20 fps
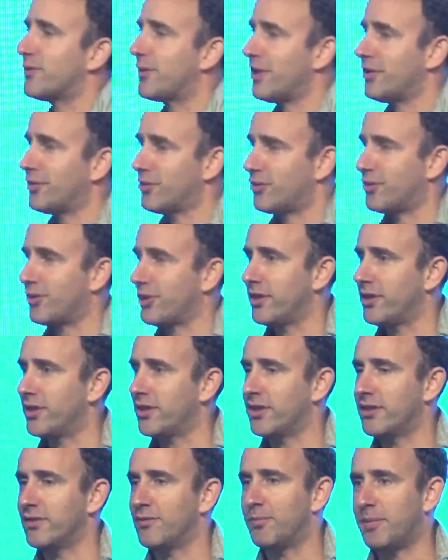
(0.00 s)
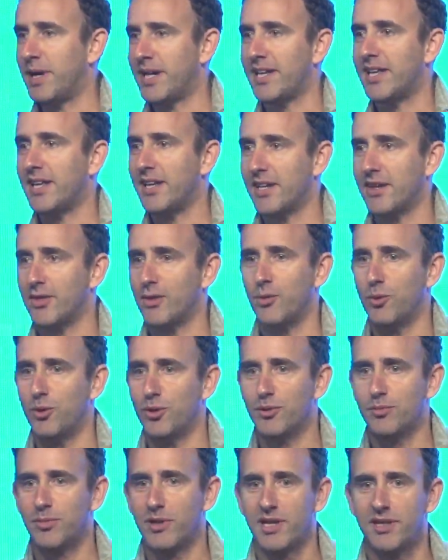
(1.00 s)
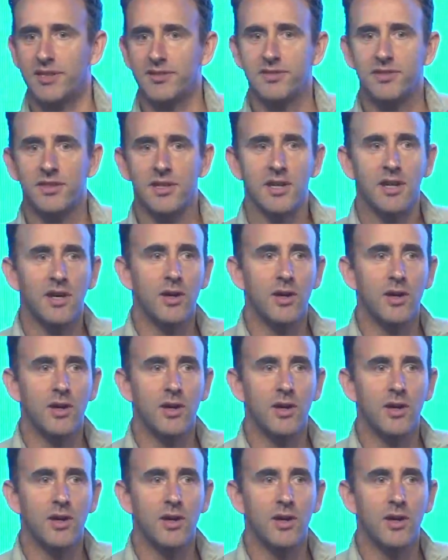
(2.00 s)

of history of banking in the workplace.